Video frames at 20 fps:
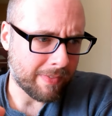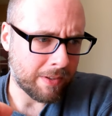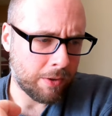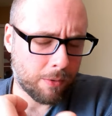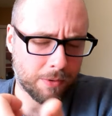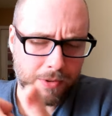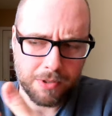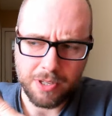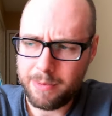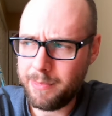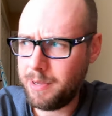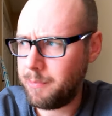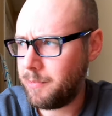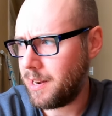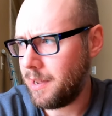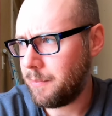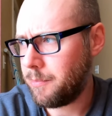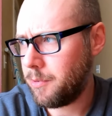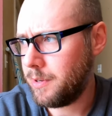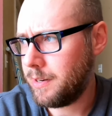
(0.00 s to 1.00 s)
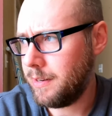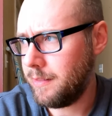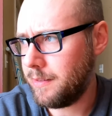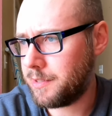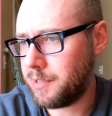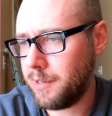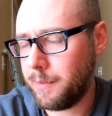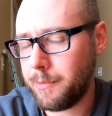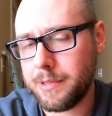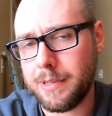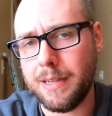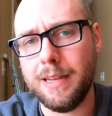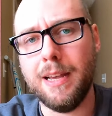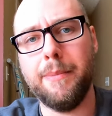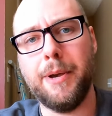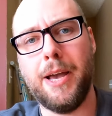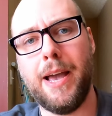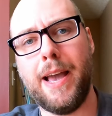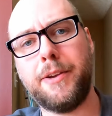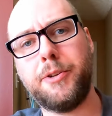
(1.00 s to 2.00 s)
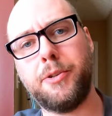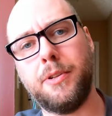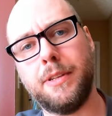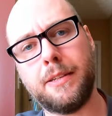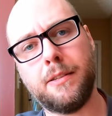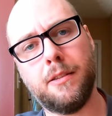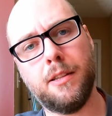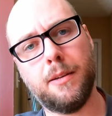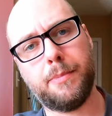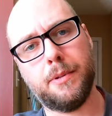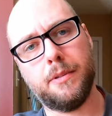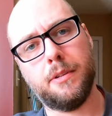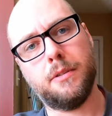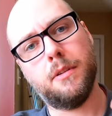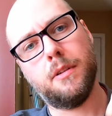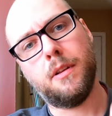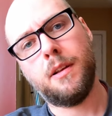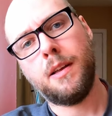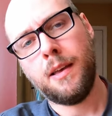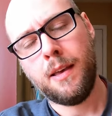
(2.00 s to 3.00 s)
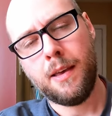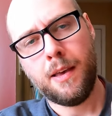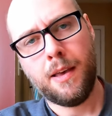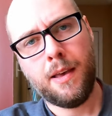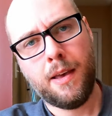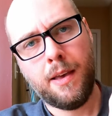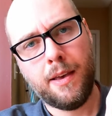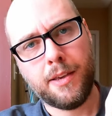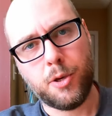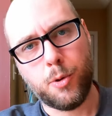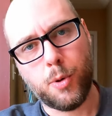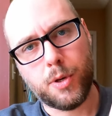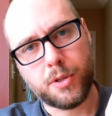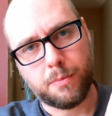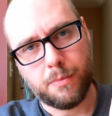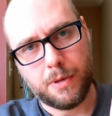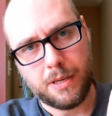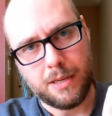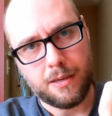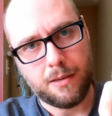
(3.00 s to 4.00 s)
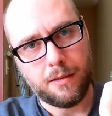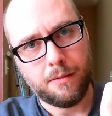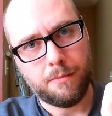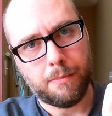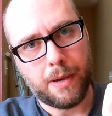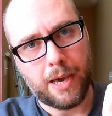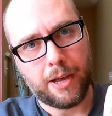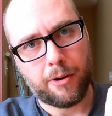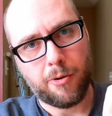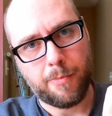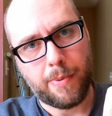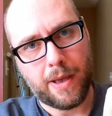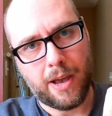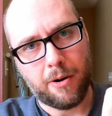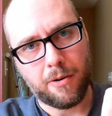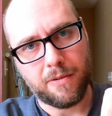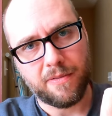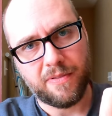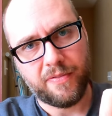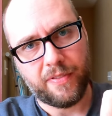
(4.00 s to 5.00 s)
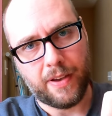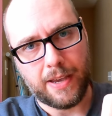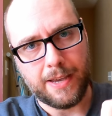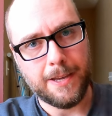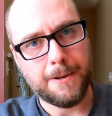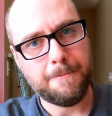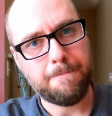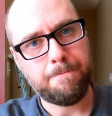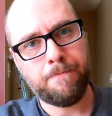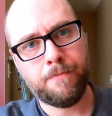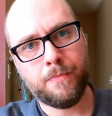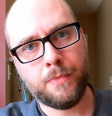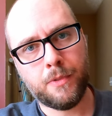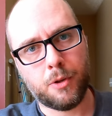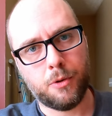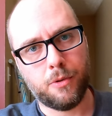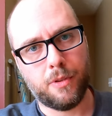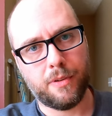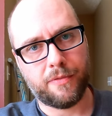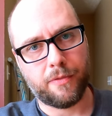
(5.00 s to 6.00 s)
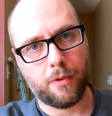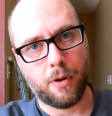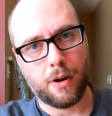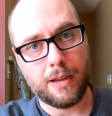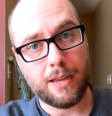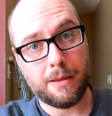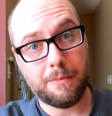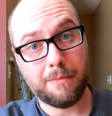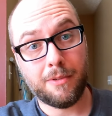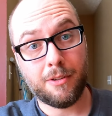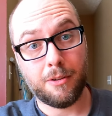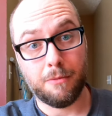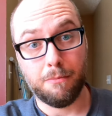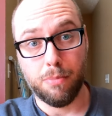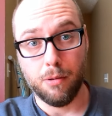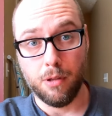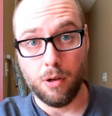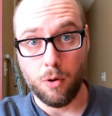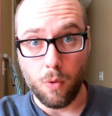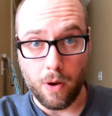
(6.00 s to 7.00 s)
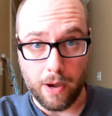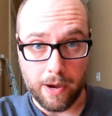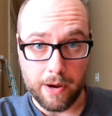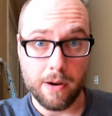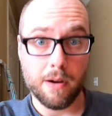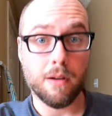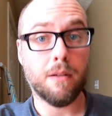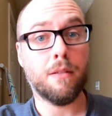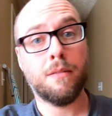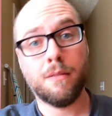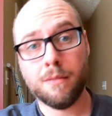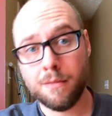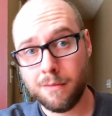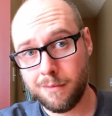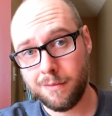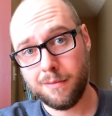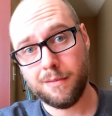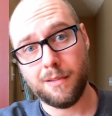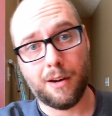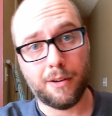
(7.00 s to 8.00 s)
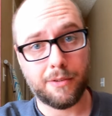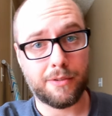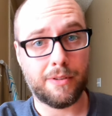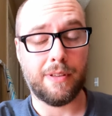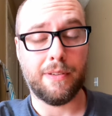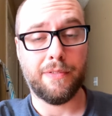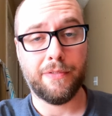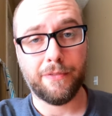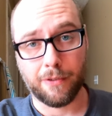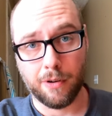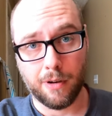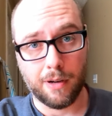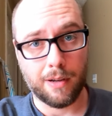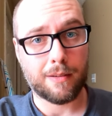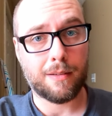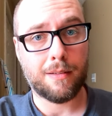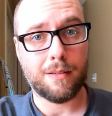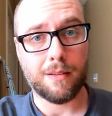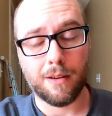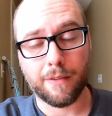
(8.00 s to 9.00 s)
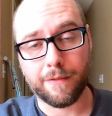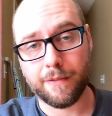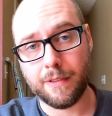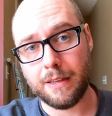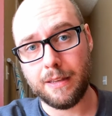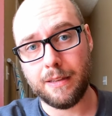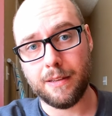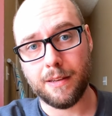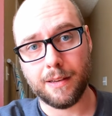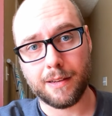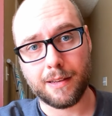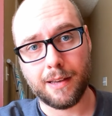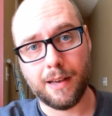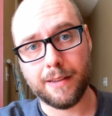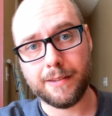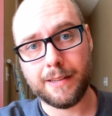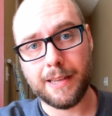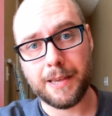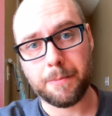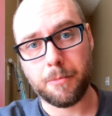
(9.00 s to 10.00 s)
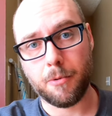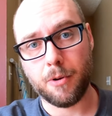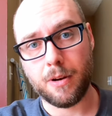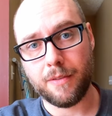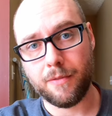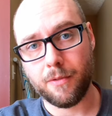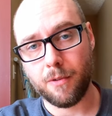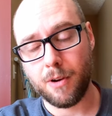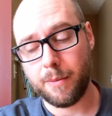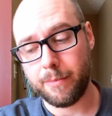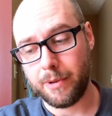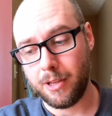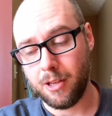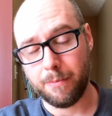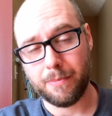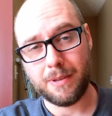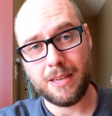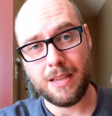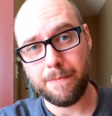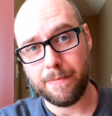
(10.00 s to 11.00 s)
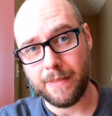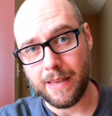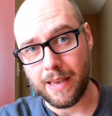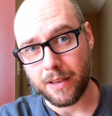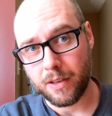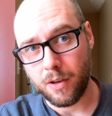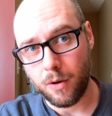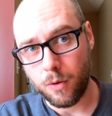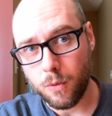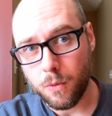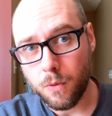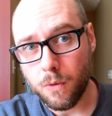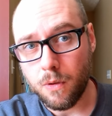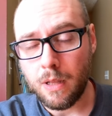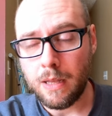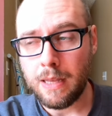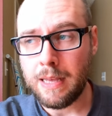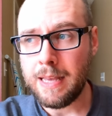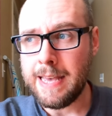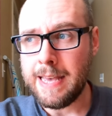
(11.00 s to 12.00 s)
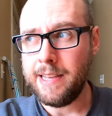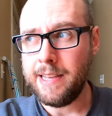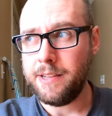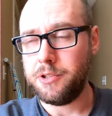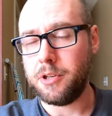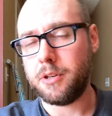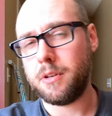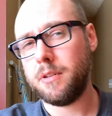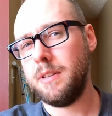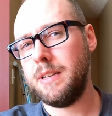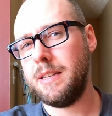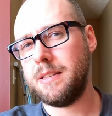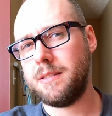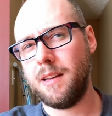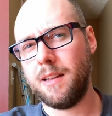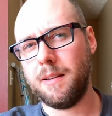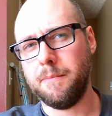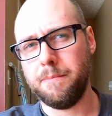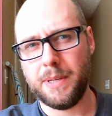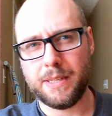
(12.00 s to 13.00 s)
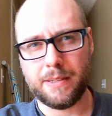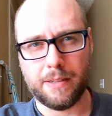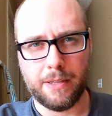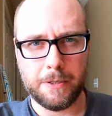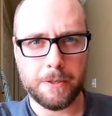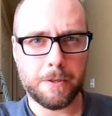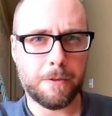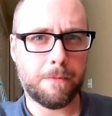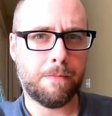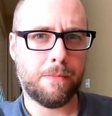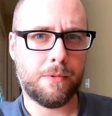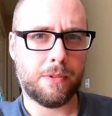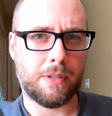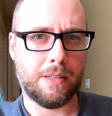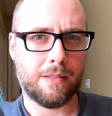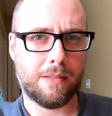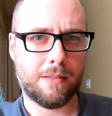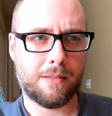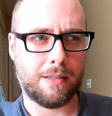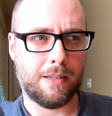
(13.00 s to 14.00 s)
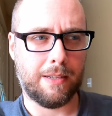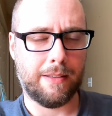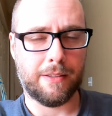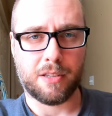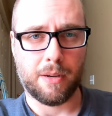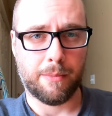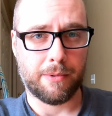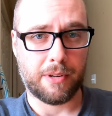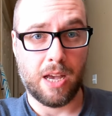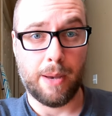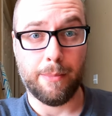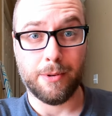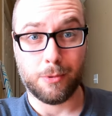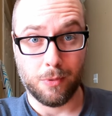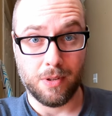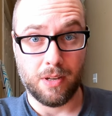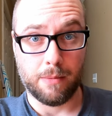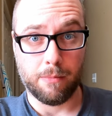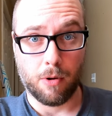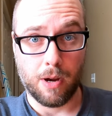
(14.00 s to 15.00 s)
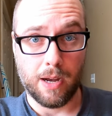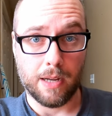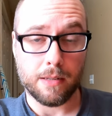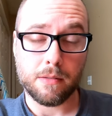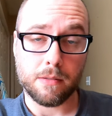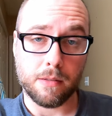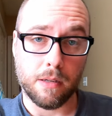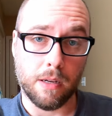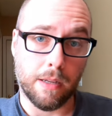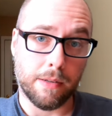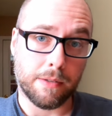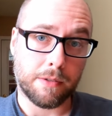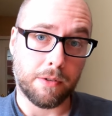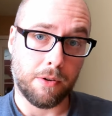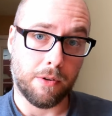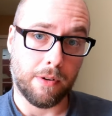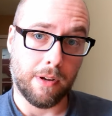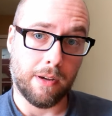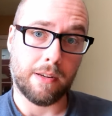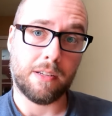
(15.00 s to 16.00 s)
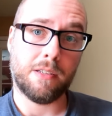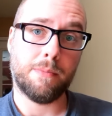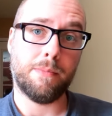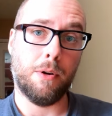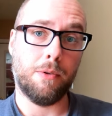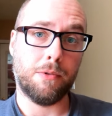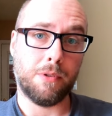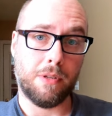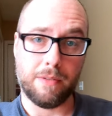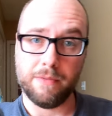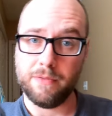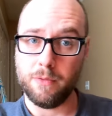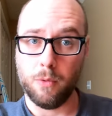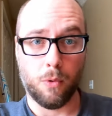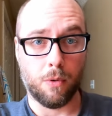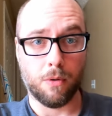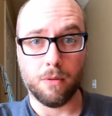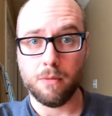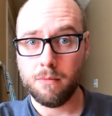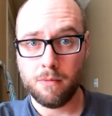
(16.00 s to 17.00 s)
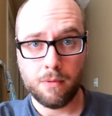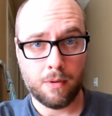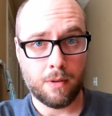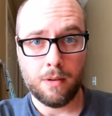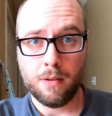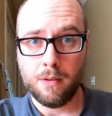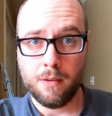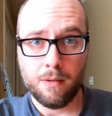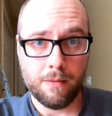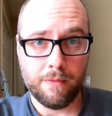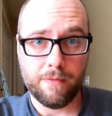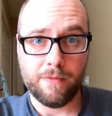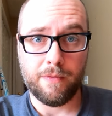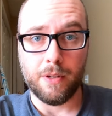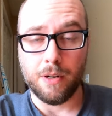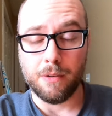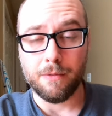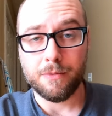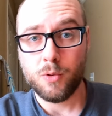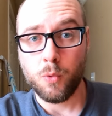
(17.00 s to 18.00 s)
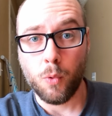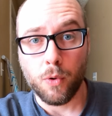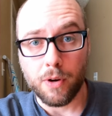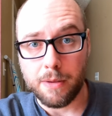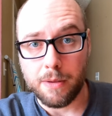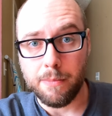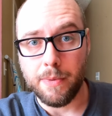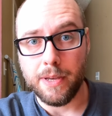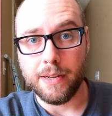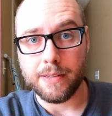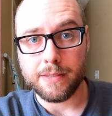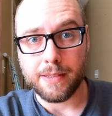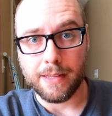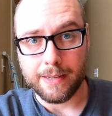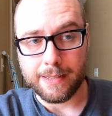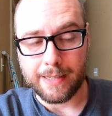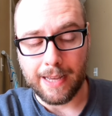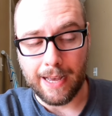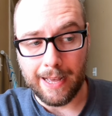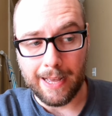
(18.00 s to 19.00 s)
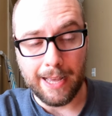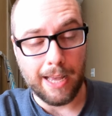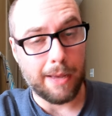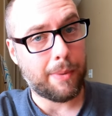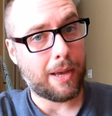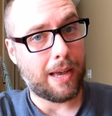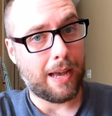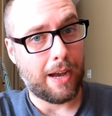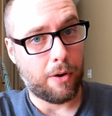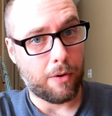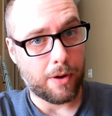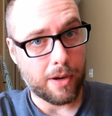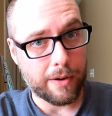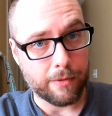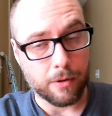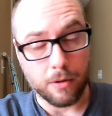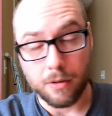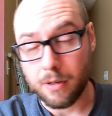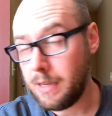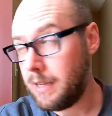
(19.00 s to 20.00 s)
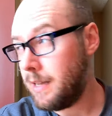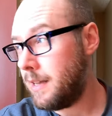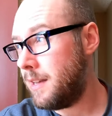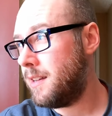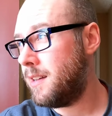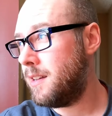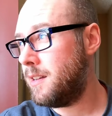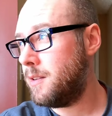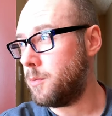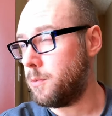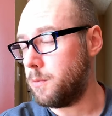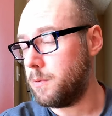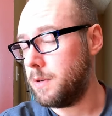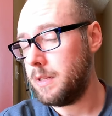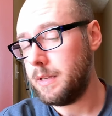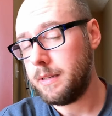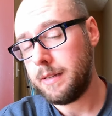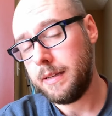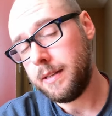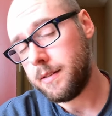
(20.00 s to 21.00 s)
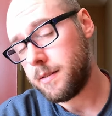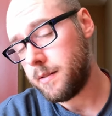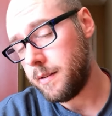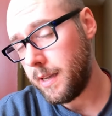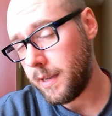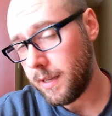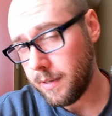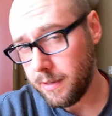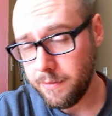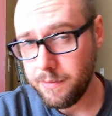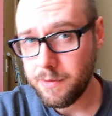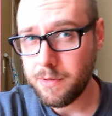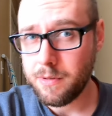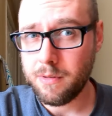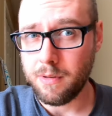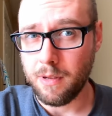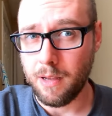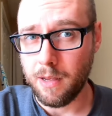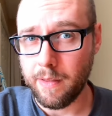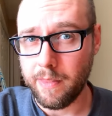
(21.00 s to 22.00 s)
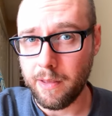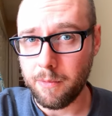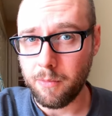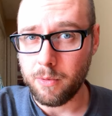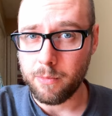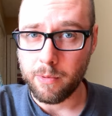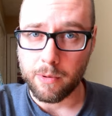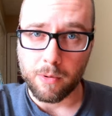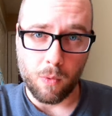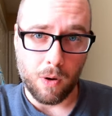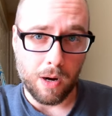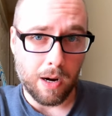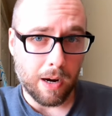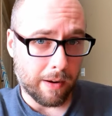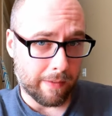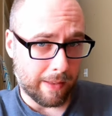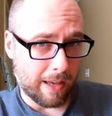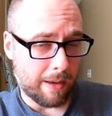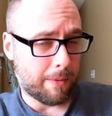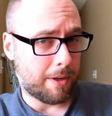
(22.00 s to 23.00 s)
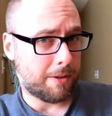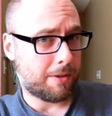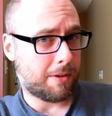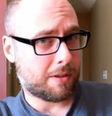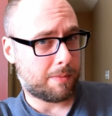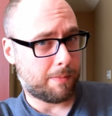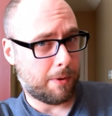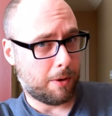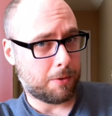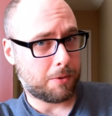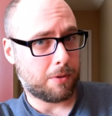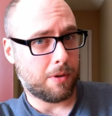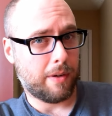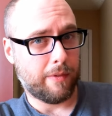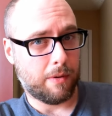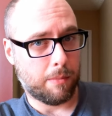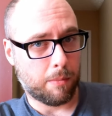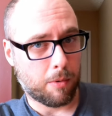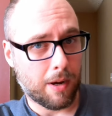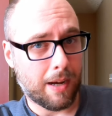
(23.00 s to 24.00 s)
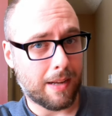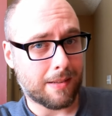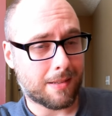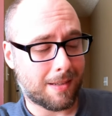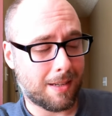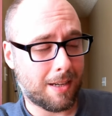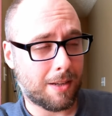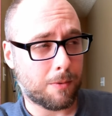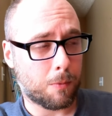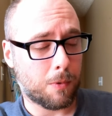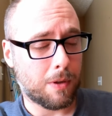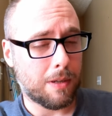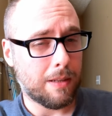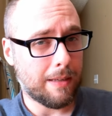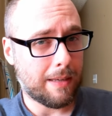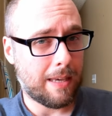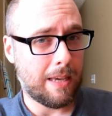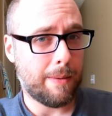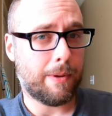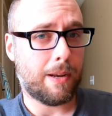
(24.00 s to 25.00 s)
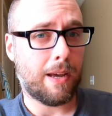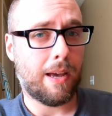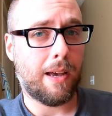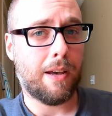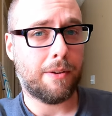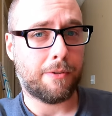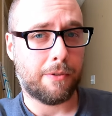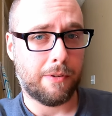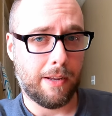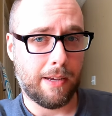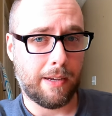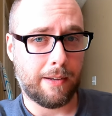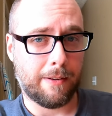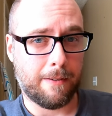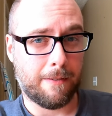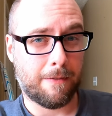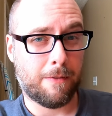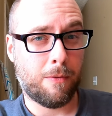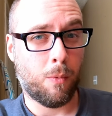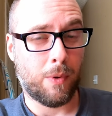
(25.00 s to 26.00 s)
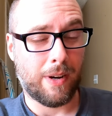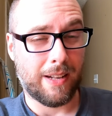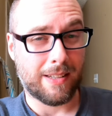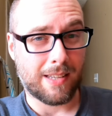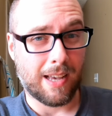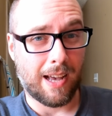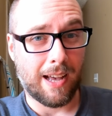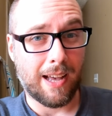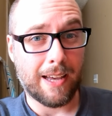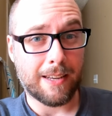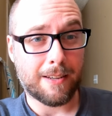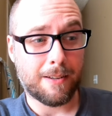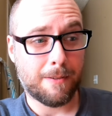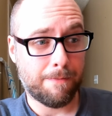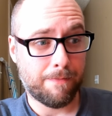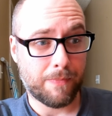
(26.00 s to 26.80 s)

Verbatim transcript: You'll see me when I print in the summertime, I actually clip a little U S B battery powered fan to the frame to blow air onto the front of the uh, contact printing frame to help keep that cool. Generally, it's not a big deal since uh, in the summertime it's really bright sun, so you're not exposing for, you know, twenty minutes at a time. However, really dense negatives uh, that would require that much exposure, even bright sun, really keep an eye on your negative when it's hot